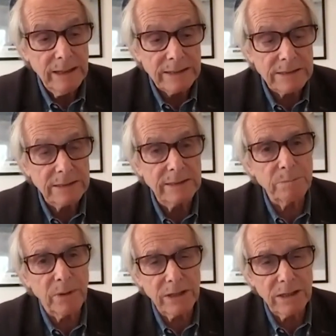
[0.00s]
It's
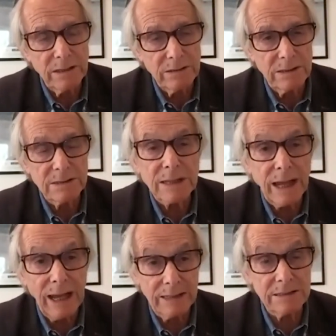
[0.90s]
led by the unions
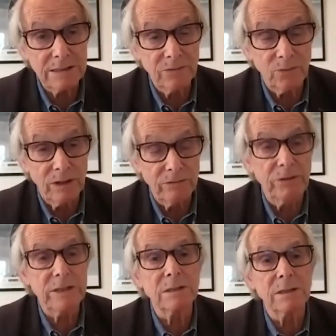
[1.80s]
as the
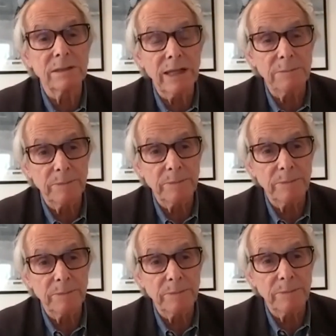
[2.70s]
original Labour
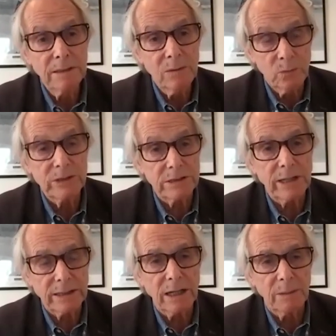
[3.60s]
Party was
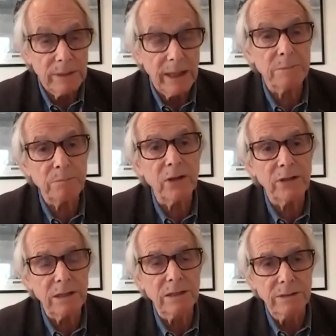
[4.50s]
set up, led by
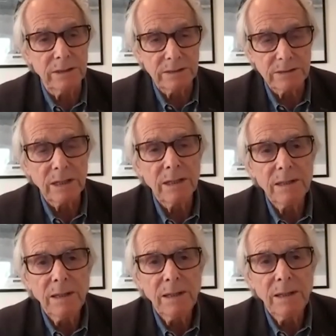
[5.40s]
the unions,
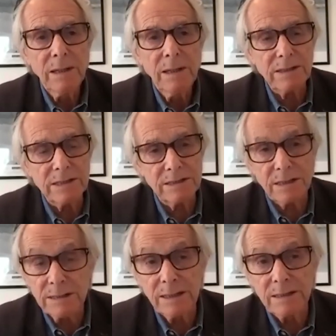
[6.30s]
when they
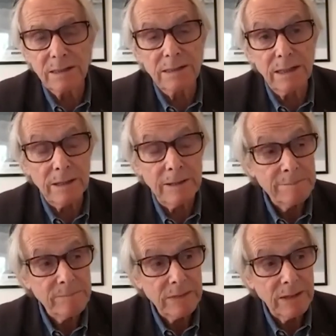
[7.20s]
decided that the
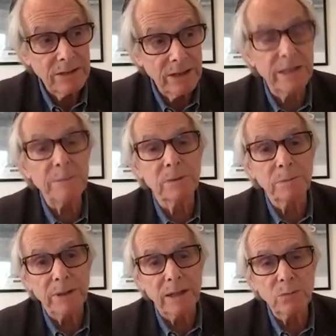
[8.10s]

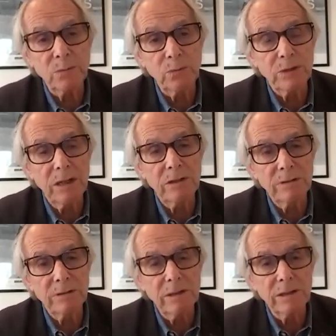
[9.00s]
Liberal Party would no
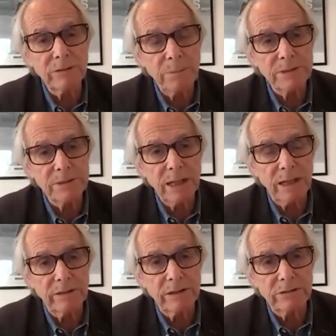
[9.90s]
longer represent their
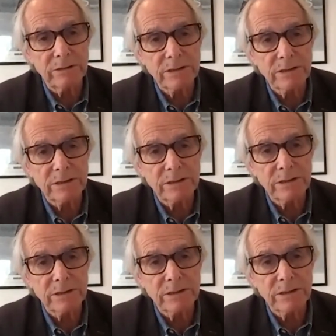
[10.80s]
interests.
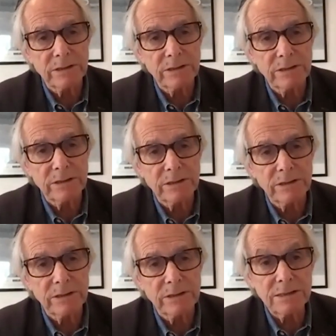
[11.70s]
And
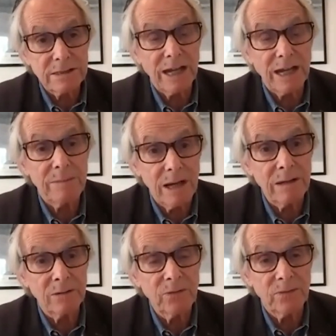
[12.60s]
that's the same
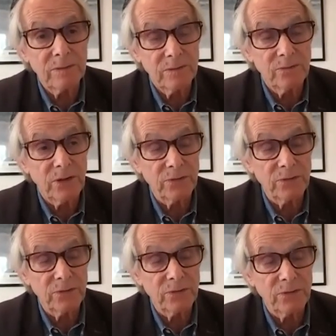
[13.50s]
now
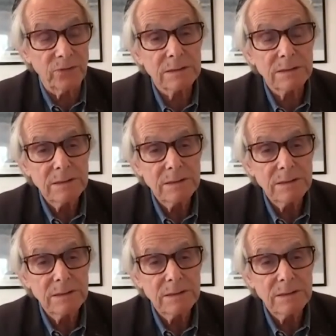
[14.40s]
for us.